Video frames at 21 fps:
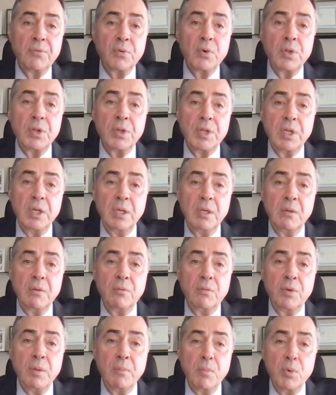for
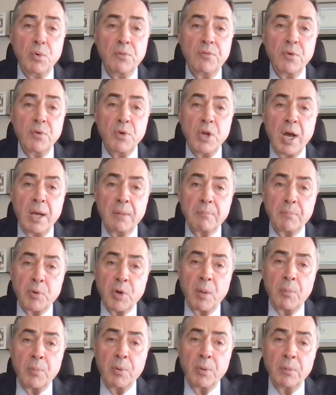the removal,
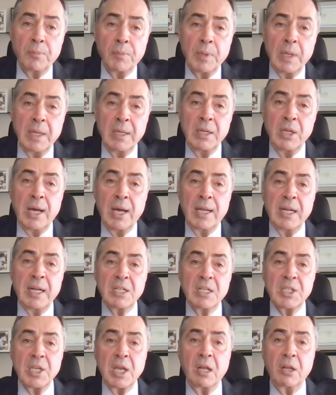not
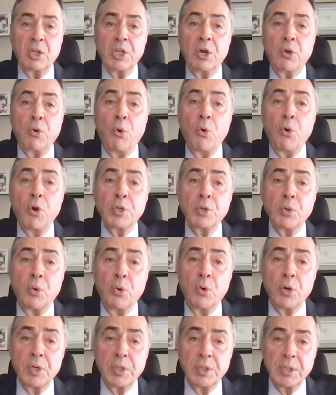exactly a court
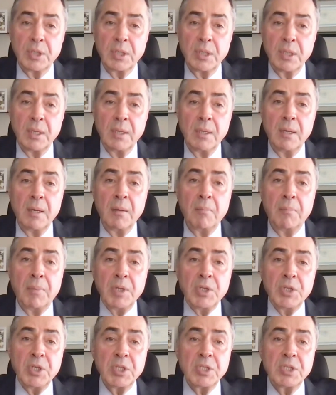order,
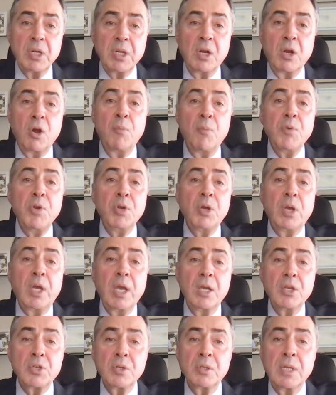but just a
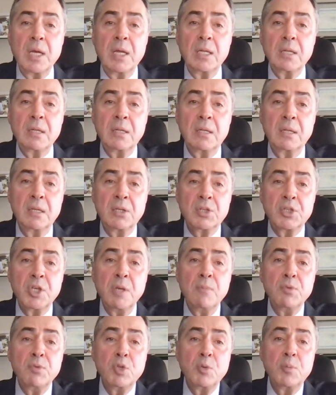communication that there
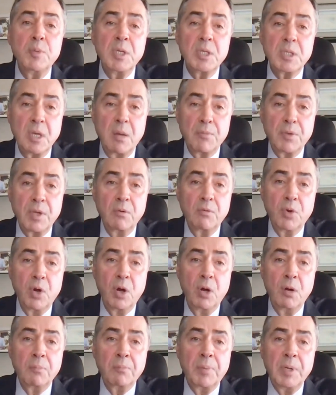seems to be something
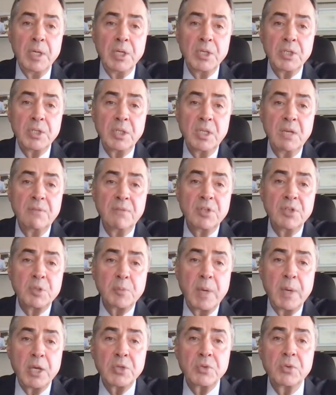wrong. Please give a
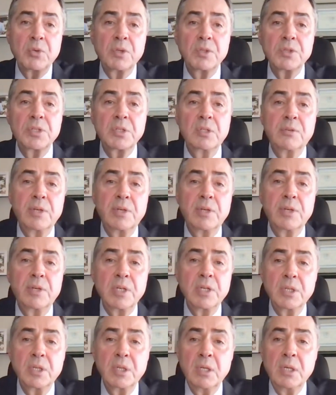special
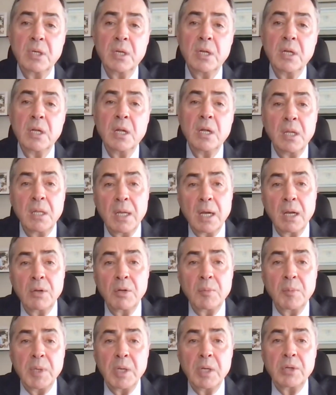consideration here.
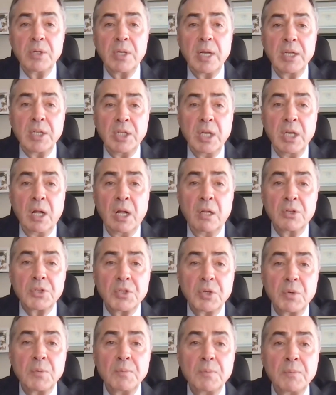That could be a good idea
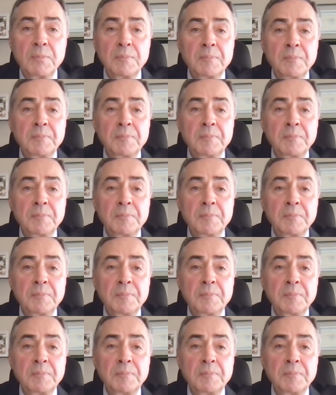also.